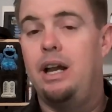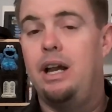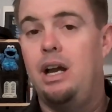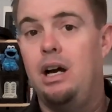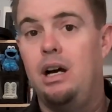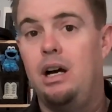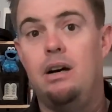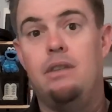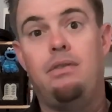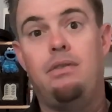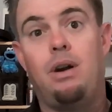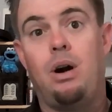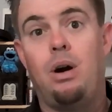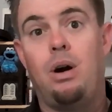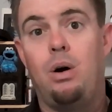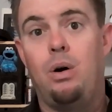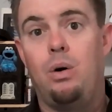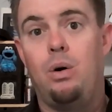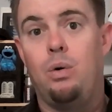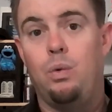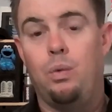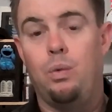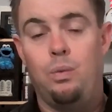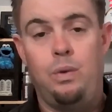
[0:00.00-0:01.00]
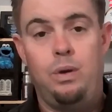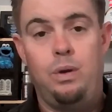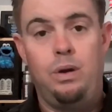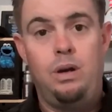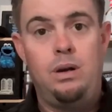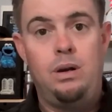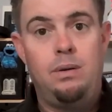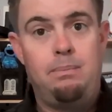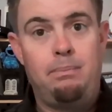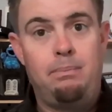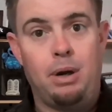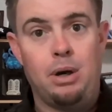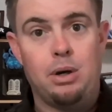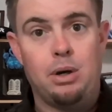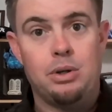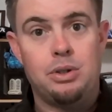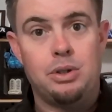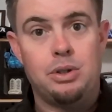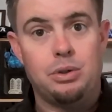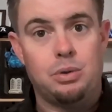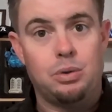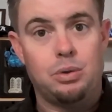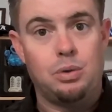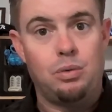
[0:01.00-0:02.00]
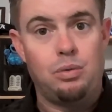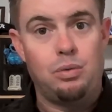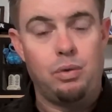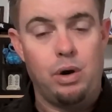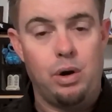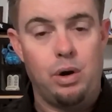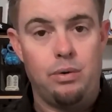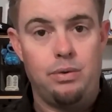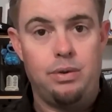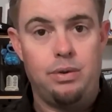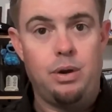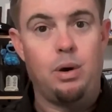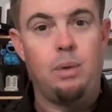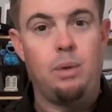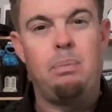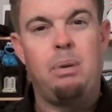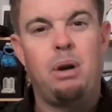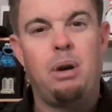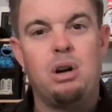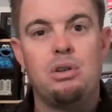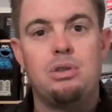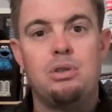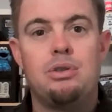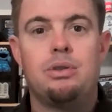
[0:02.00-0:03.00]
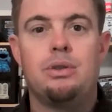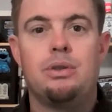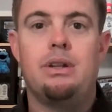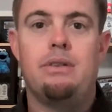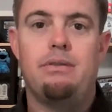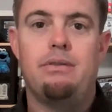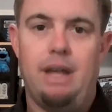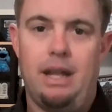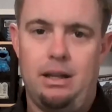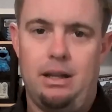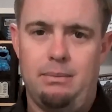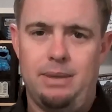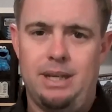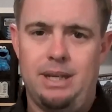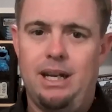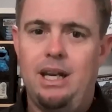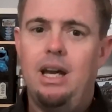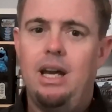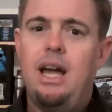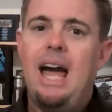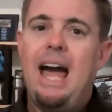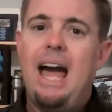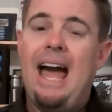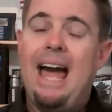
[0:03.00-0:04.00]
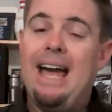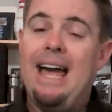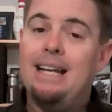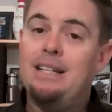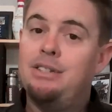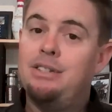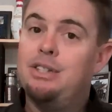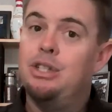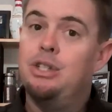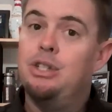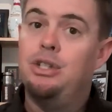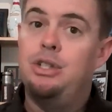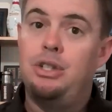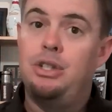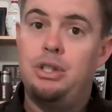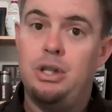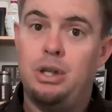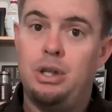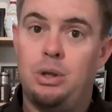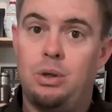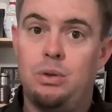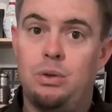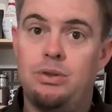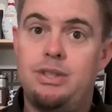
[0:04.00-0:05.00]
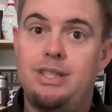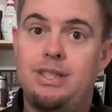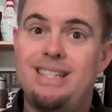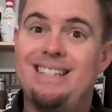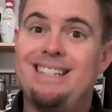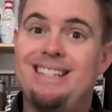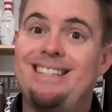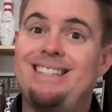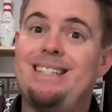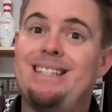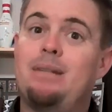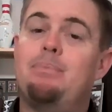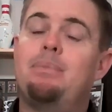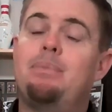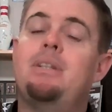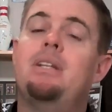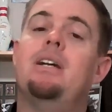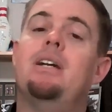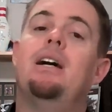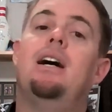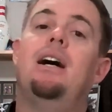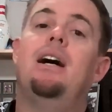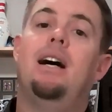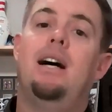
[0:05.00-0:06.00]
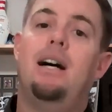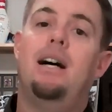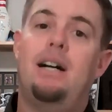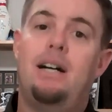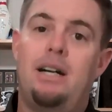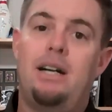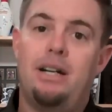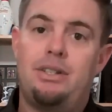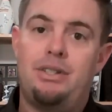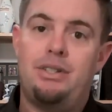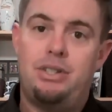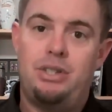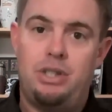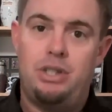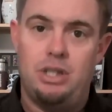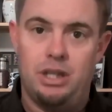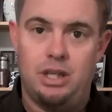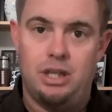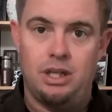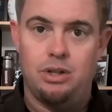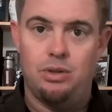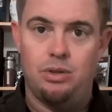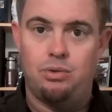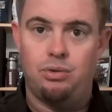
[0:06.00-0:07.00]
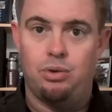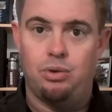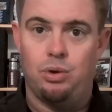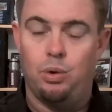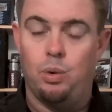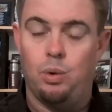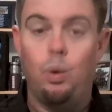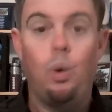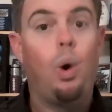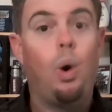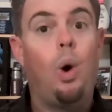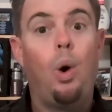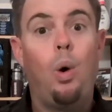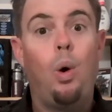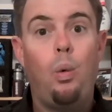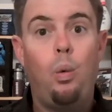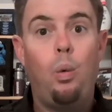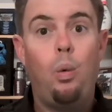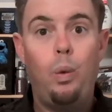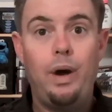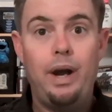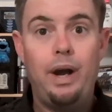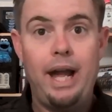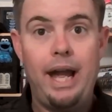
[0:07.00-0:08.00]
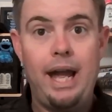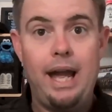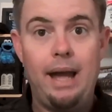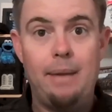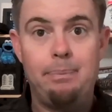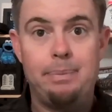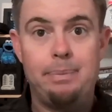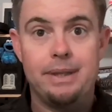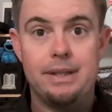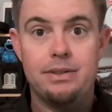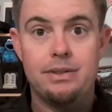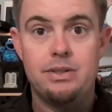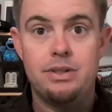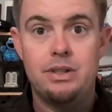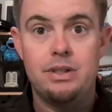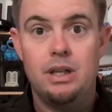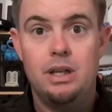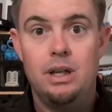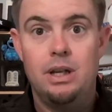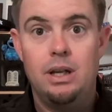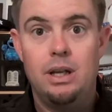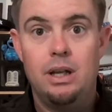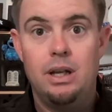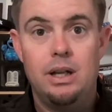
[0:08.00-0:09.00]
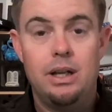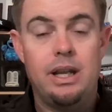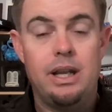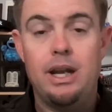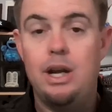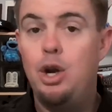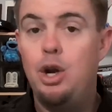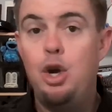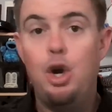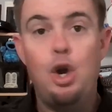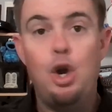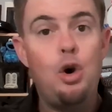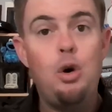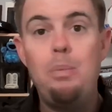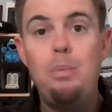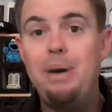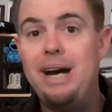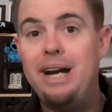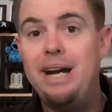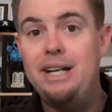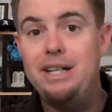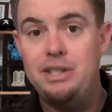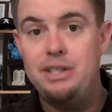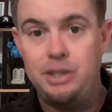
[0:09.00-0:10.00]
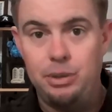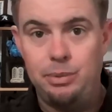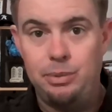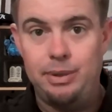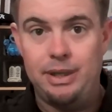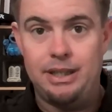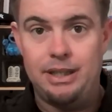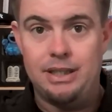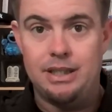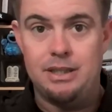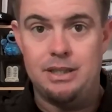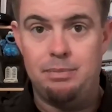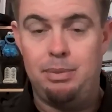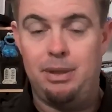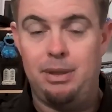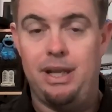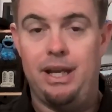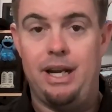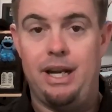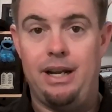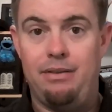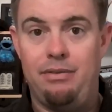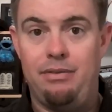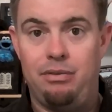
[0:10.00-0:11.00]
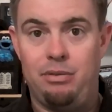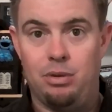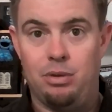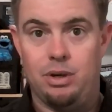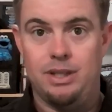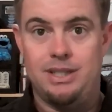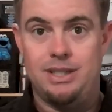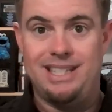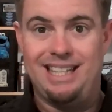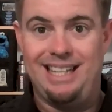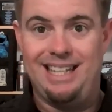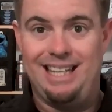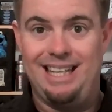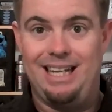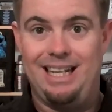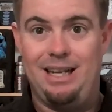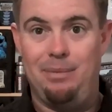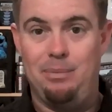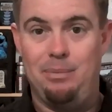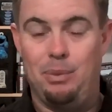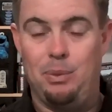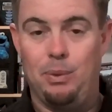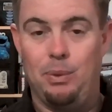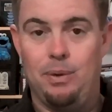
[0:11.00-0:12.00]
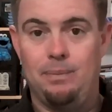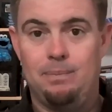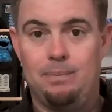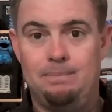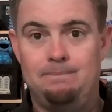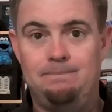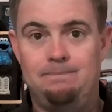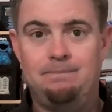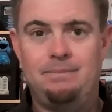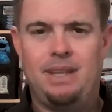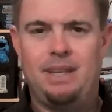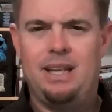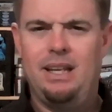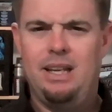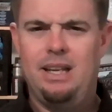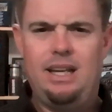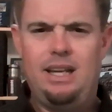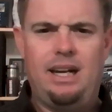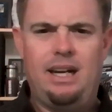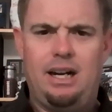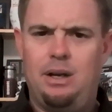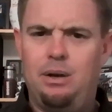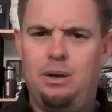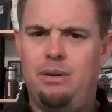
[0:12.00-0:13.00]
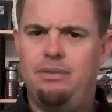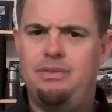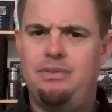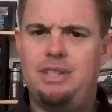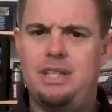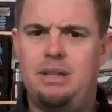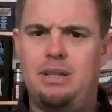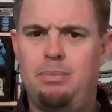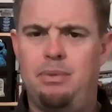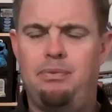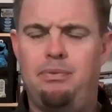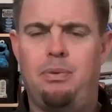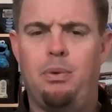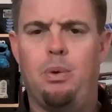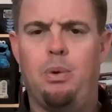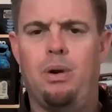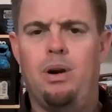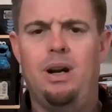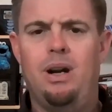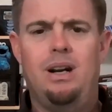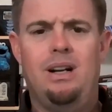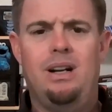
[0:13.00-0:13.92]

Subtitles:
of our own personal growth or personal development. As adults, it's up to us to control what happens. That nobody's doing this planning for us anymore. And I know I've said it before,